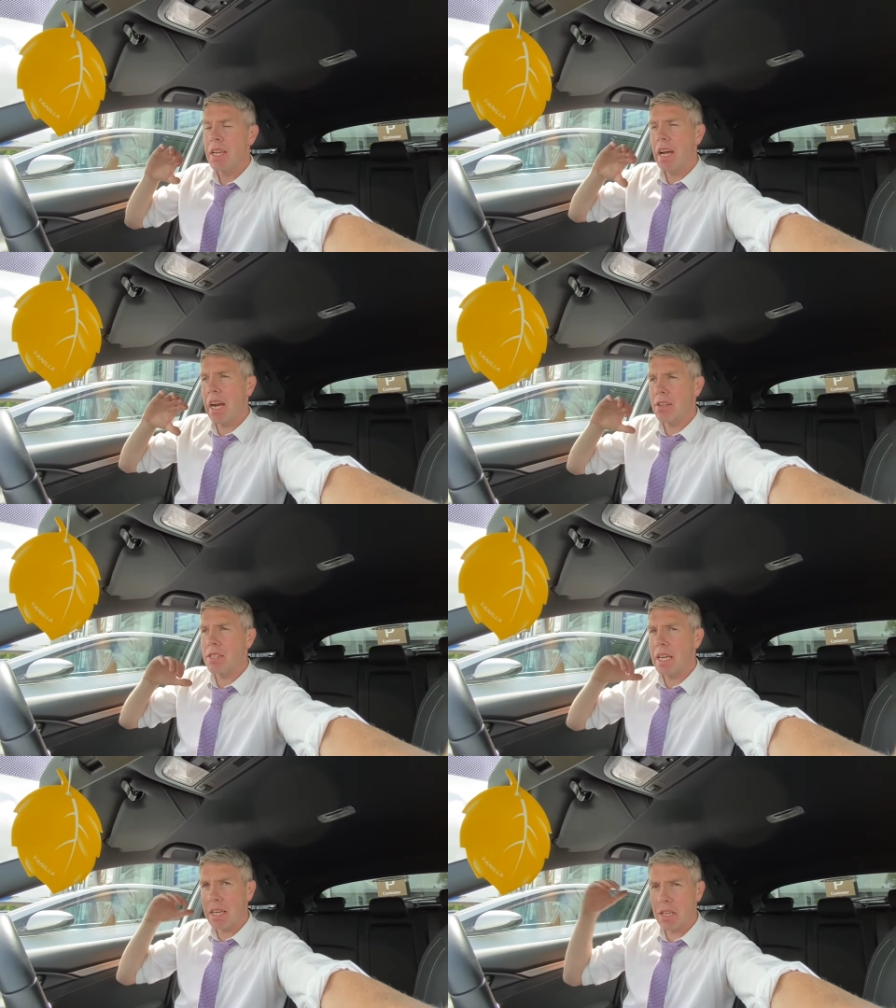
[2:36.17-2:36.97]
aren't
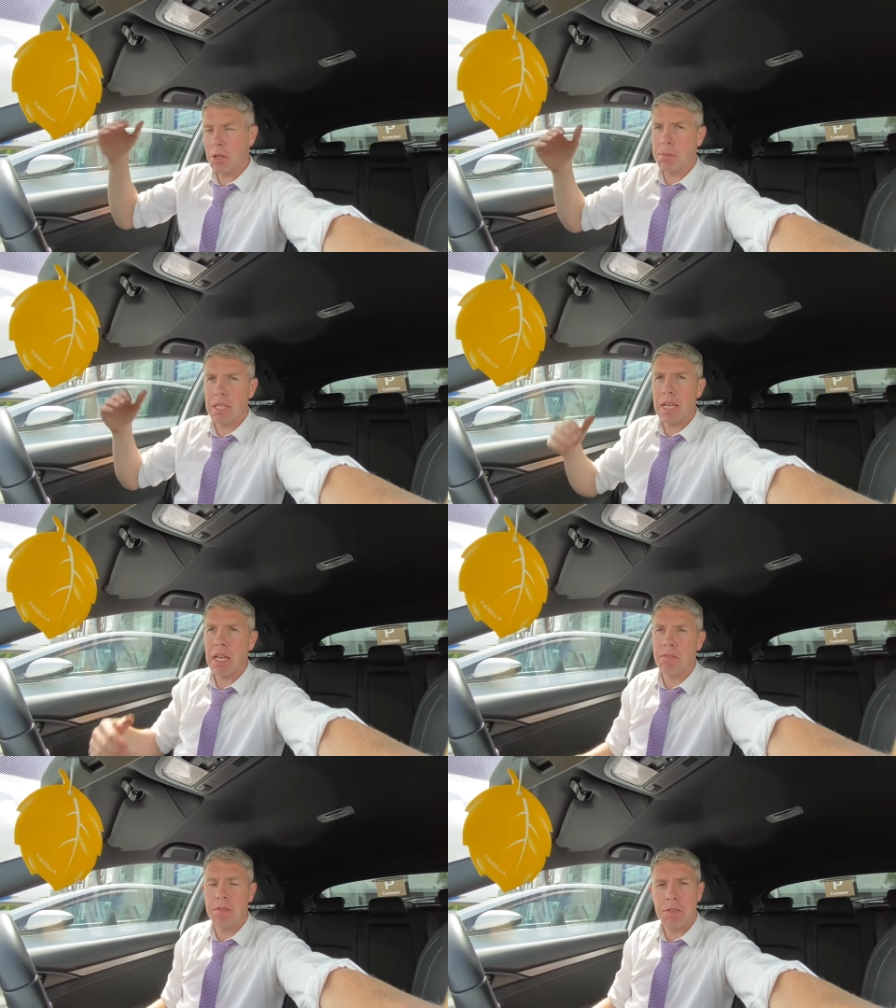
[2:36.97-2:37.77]
getting it up to that
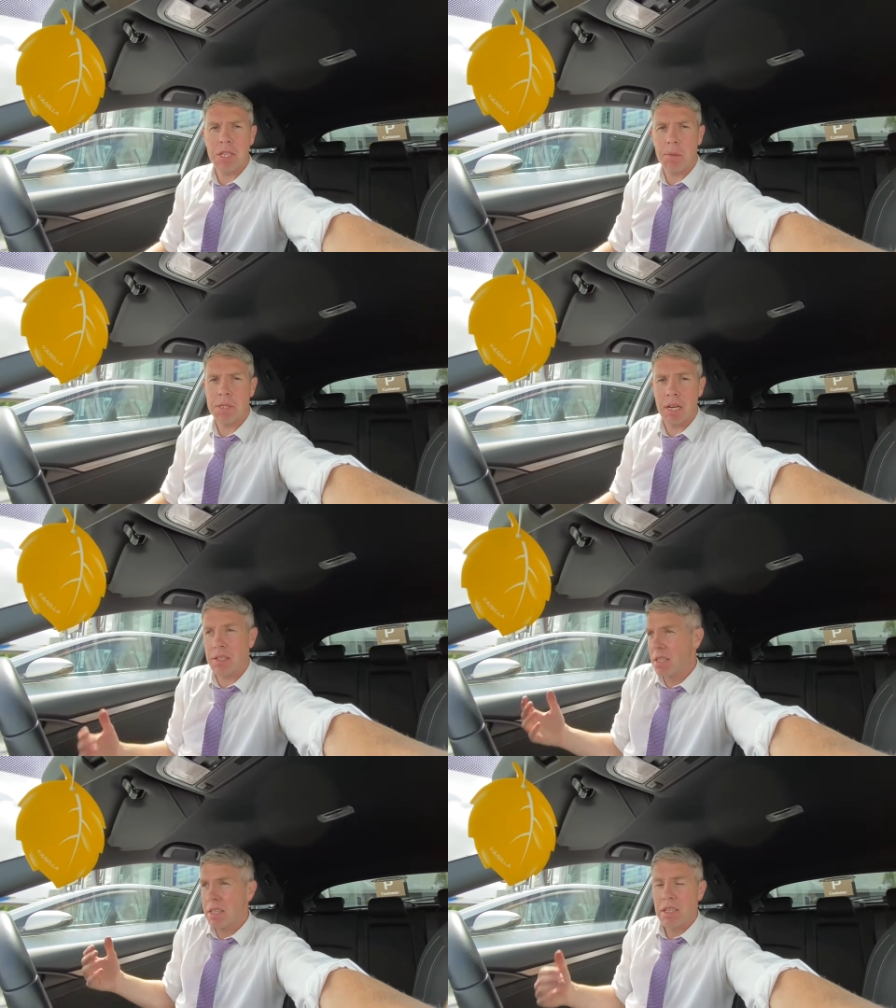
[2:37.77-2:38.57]
level for stop-start.